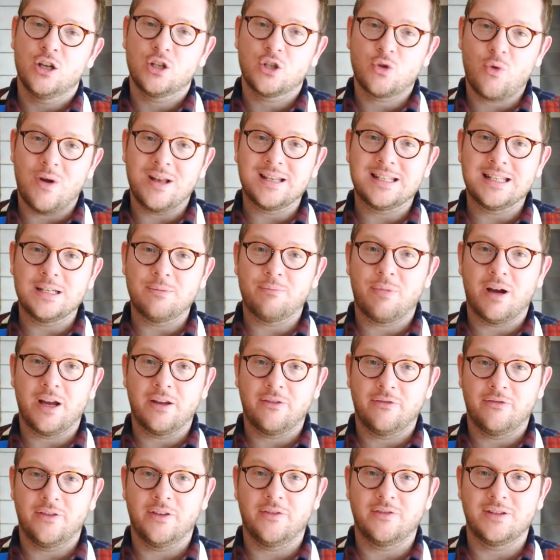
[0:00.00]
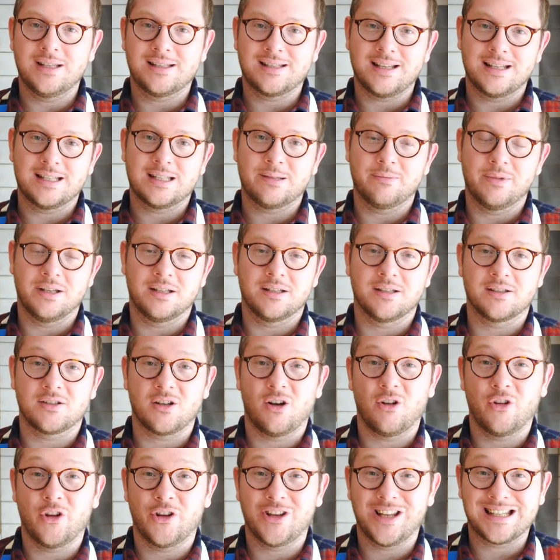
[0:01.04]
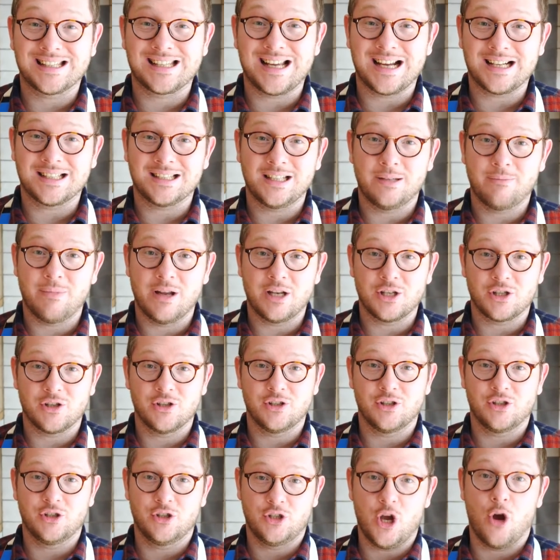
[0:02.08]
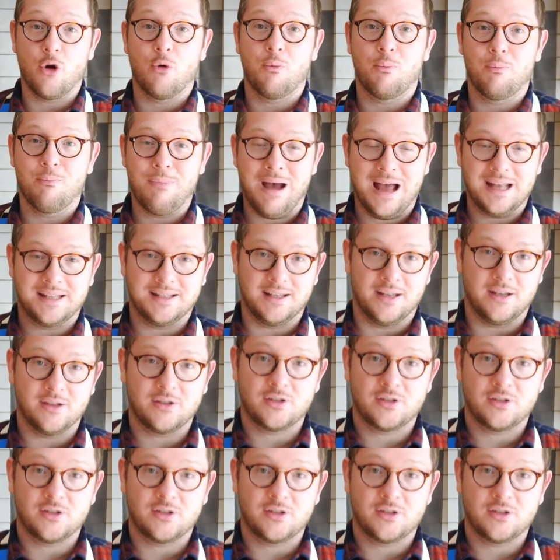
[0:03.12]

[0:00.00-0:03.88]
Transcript: twenty by fifty centimeters, although the exact dimensions don't matter.